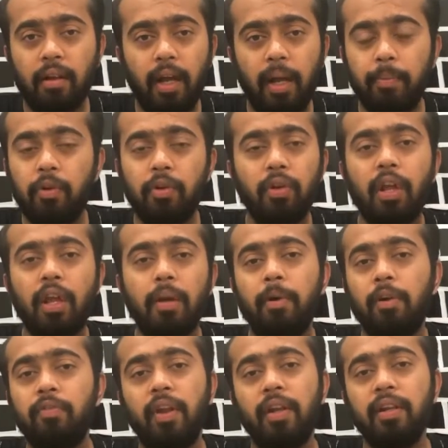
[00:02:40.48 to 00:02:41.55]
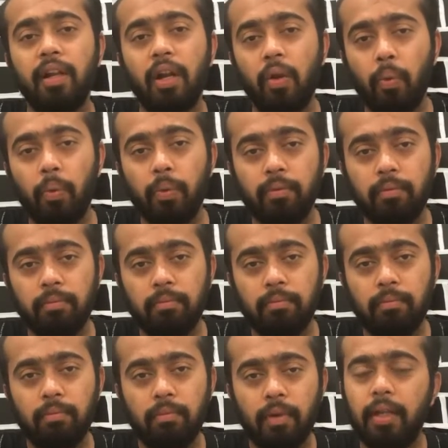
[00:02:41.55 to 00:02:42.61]
I'm not talking about failure alone.
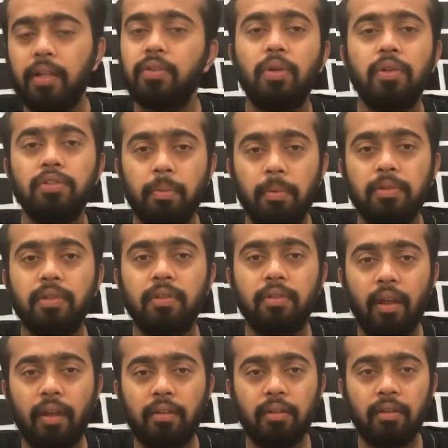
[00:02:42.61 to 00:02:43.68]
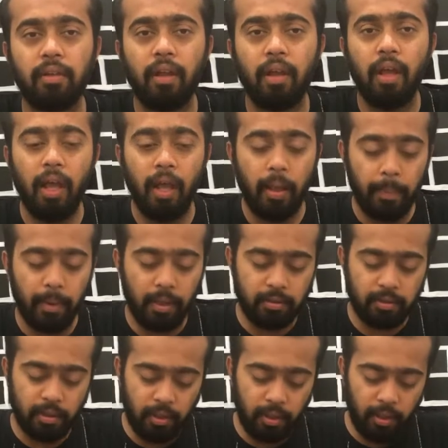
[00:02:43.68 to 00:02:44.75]
It is also about success.
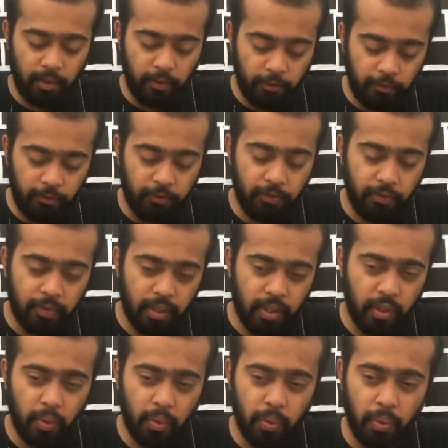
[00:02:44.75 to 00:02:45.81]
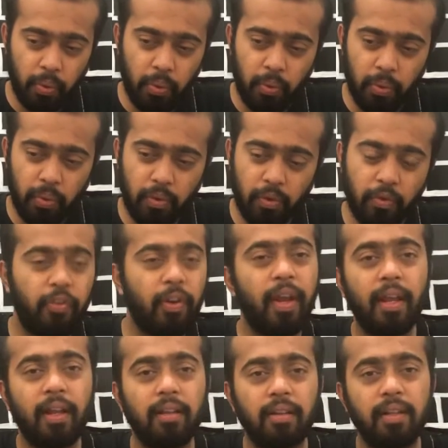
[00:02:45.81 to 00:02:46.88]
Because if you
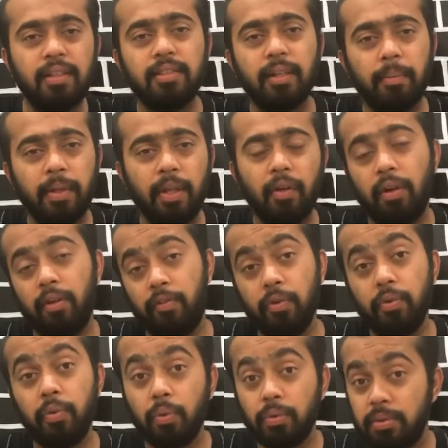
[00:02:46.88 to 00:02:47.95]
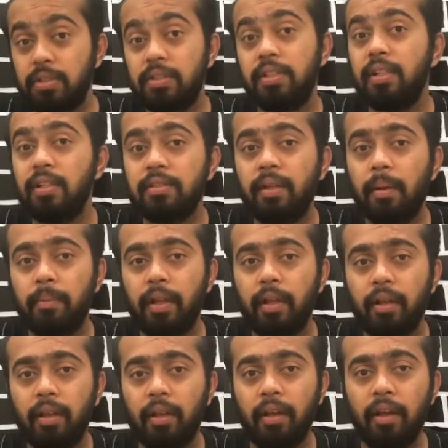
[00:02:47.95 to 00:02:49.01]
fail in something or if you don't succeed in something,
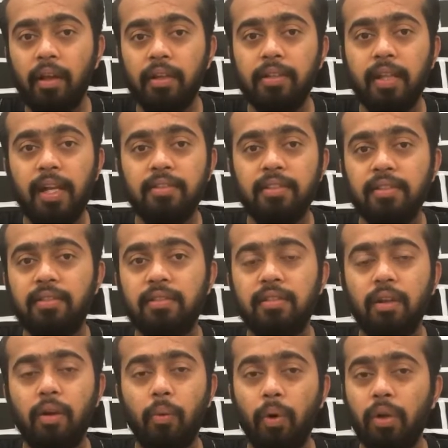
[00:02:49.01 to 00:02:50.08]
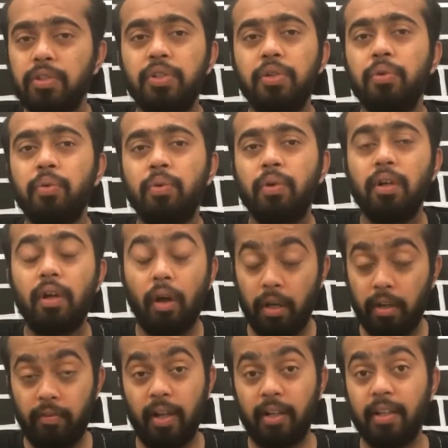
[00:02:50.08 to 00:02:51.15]
that just wants you to,
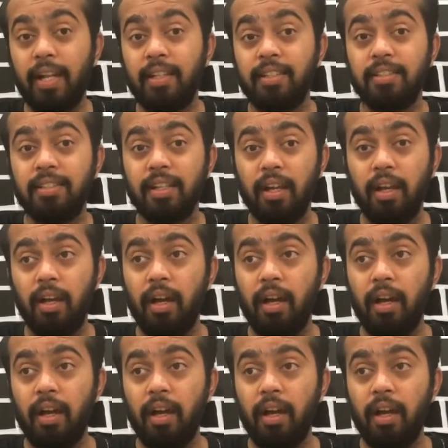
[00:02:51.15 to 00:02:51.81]
in fact, that just